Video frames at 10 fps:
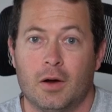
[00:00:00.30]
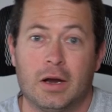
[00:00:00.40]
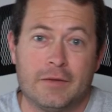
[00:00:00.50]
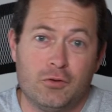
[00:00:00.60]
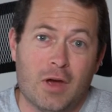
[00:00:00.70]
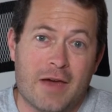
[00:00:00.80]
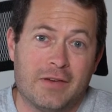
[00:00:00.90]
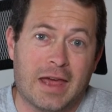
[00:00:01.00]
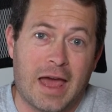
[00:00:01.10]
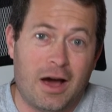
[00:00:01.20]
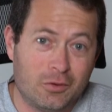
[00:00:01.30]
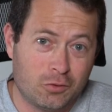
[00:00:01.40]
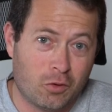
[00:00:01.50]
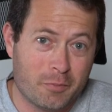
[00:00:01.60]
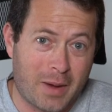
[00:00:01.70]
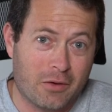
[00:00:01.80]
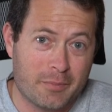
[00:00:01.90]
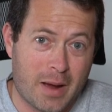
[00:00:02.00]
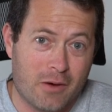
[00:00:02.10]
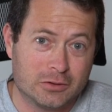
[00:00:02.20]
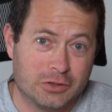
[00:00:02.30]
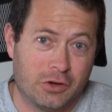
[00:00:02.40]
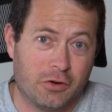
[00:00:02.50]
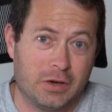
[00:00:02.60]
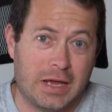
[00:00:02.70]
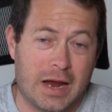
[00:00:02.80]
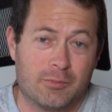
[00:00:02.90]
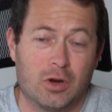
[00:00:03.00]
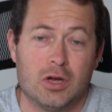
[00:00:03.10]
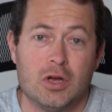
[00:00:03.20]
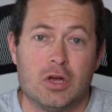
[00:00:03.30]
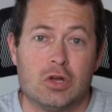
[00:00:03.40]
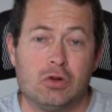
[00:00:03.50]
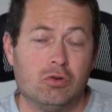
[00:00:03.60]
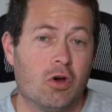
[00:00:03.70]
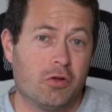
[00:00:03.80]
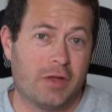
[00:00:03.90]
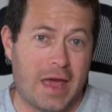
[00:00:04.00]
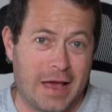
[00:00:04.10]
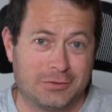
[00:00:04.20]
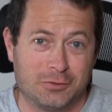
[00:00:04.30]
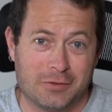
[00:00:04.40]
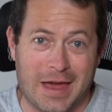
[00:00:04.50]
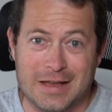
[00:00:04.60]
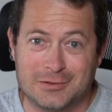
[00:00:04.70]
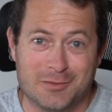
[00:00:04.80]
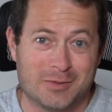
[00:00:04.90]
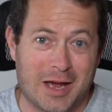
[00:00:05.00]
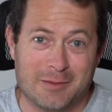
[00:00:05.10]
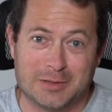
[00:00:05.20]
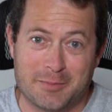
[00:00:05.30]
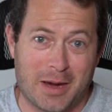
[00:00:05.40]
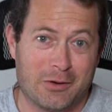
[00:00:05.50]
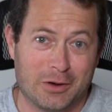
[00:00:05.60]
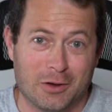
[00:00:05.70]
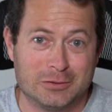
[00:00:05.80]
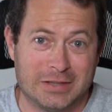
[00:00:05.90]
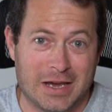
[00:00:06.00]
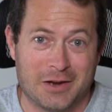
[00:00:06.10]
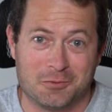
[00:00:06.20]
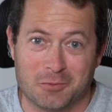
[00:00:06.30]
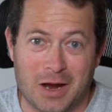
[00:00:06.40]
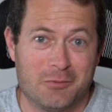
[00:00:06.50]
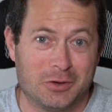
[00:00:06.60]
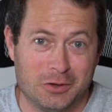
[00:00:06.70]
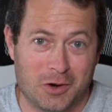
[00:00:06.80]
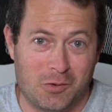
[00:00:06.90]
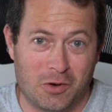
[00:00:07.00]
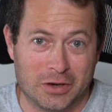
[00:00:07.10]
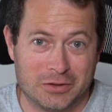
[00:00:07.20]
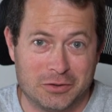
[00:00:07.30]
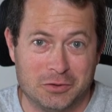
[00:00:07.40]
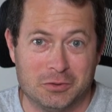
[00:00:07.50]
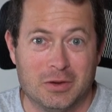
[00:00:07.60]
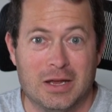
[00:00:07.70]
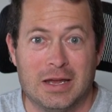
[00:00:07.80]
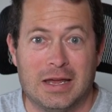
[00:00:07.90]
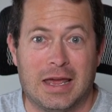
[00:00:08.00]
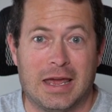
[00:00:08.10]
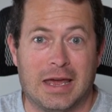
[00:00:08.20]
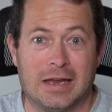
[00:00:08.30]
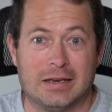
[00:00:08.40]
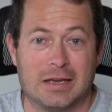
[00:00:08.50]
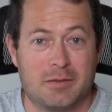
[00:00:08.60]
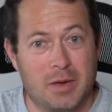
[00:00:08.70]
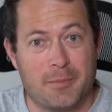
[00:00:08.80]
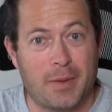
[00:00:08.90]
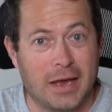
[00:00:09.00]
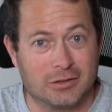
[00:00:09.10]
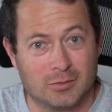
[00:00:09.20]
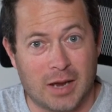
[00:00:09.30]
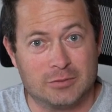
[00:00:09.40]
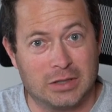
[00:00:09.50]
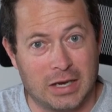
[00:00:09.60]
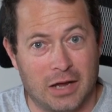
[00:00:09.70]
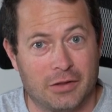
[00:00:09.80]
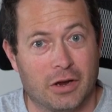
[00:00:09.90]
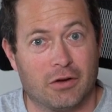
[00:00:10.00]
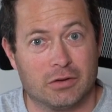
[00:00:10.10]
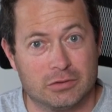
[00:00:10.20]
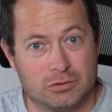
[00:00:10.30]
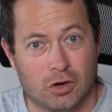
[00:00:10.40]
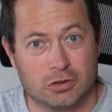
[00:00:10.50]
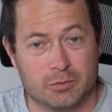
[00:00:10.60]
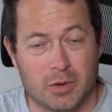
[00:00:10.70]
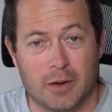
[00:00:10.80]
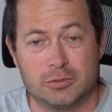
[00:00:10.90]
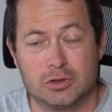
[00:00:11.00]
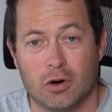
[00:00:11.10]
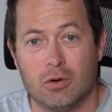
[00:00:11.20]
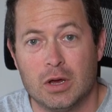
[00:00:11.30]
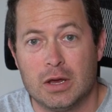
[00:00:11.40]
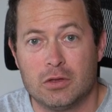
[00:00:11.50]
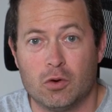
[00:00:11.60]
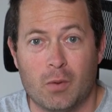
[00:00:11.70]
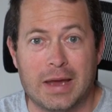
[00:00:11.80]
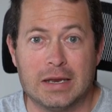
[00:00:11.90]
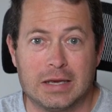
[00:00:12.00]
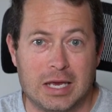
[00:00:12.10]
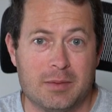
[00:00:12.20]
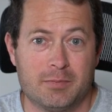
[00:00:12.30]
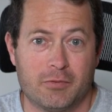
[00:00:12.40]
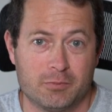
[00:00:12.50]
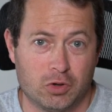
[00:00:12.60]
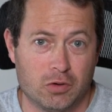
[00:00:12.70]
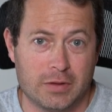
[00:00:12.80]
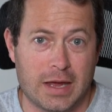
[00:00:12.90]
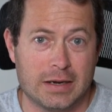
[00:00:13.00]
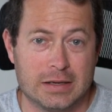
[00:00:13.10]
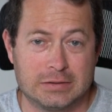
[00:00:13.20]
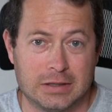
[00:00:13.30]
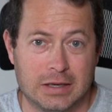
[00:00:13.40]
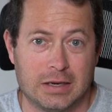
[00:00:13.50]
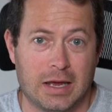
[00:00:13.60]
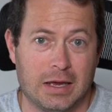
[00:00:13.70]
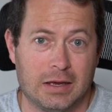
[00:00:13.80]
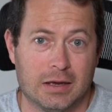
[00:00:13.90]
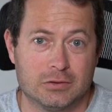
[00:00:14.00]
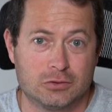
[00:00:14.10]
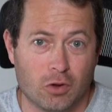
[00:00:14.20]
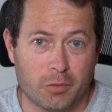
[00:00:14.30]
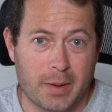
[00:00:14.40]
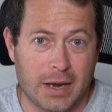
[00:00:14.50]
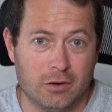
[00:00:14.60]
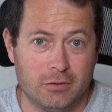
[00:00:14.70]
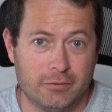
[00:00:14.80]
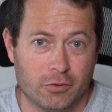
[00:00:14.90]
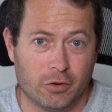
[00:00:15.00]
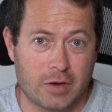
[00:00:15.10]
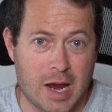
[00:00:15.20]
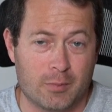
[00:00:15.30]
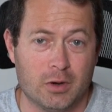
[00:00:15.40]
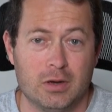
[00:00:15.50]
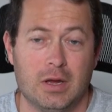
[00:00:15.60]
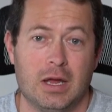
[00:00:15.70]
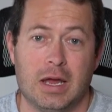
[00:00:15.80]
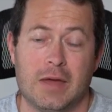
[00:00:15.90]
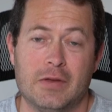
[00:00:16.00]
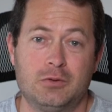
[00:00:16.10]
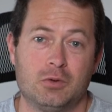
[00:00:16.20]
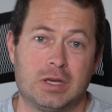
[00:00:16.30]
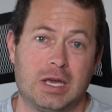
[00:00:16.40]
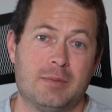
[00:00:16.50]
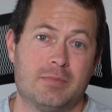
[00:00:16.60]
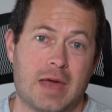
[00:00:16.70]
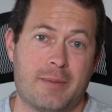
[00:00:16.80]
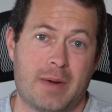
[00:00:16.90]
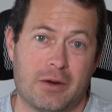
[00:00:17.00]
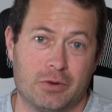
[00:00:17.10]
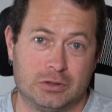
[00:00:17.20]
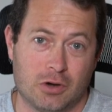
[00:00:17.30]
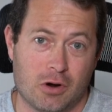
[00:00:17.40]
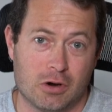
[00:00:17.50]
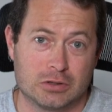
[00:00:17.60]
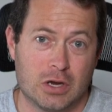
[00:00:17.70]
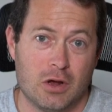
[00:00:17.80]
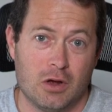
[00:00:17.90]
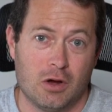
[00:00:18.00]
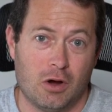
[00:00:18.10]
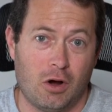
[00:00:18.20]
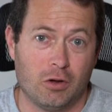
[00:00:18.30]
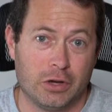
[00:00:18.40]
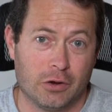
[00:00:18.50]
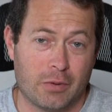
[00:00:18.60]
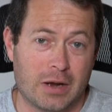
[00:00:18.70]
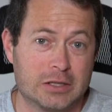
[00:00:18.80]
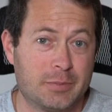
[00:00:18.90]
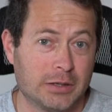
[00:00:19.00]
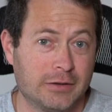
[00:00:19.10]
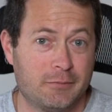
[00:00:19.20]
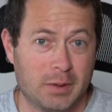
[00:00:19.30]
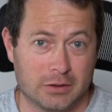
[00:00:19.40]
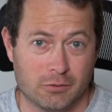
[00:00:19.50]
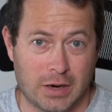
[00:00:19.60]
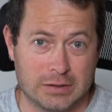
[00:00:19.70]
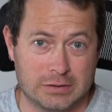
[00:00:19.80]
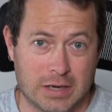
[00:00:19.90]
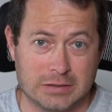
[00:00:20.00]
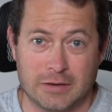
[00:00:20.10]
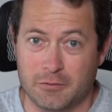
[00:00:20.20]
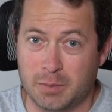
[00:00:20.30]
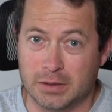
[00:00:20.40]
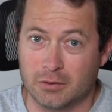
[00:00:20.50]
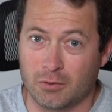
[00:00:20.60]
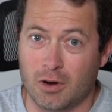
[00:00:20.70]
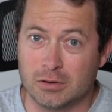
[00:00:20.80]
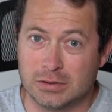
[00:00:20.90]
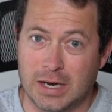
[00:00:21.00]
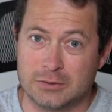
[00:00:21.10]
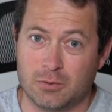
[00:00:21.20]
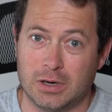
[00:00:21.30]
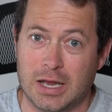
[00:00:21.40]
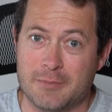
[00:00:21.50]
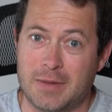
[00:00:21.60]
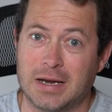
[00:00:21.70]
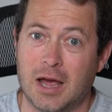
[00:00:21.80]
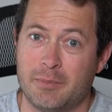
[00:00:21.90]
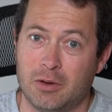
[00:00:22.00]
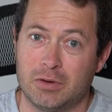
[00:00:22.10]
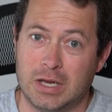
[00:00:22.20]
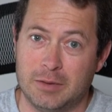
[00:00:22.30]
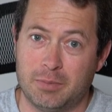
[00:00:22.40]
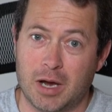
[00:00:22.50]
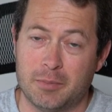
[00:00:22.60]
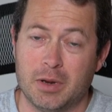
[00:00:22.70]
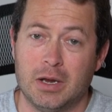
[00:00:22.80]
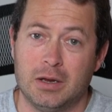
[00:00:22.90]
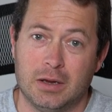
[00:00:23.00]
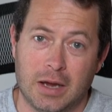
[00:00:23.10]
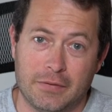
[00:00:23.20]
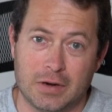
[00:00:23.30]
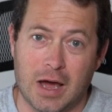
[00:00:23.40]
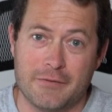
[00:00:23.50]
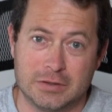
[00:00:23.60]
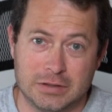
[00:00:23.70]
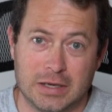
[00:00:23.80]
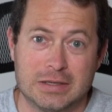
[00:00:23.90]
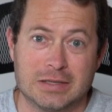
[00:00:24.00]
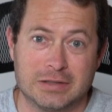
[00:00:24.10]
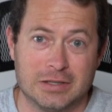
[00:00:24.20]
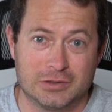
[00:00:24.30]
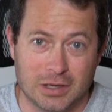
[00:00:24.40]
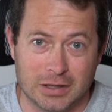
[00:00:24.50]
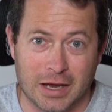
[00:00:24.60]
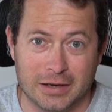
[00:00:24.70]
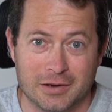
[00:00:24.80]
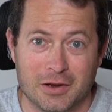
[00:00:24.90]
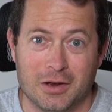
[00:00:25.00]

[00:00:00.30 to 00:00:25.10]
All right, if you have a outdoor battery powered security camera, you know the hassle that sometimes that battery goes dead right when you don't want it to, and it can be a pain sometimes to get out there and charge them up. So the way to keep from doing that is to get a solar panel for your camera, and this will keep that battery charged all year round, especially if you pick the right size. Now, if you pick the wrong size one, it might not be able to keep up, and then obviously it does need sunlight,